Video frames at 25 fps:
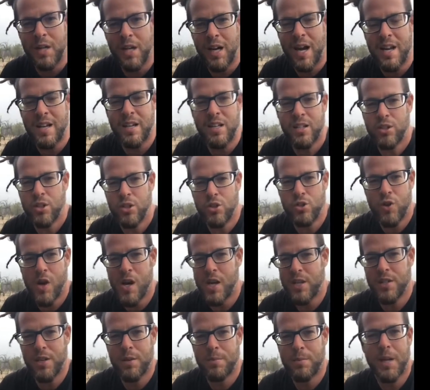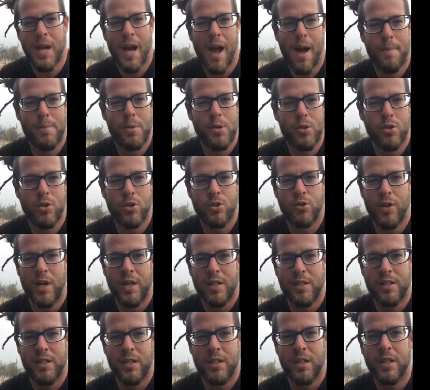something I didn't address, I'll be
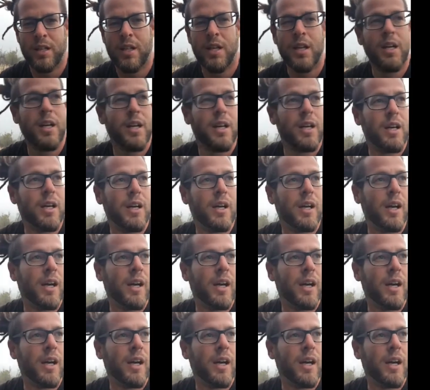happy to address it.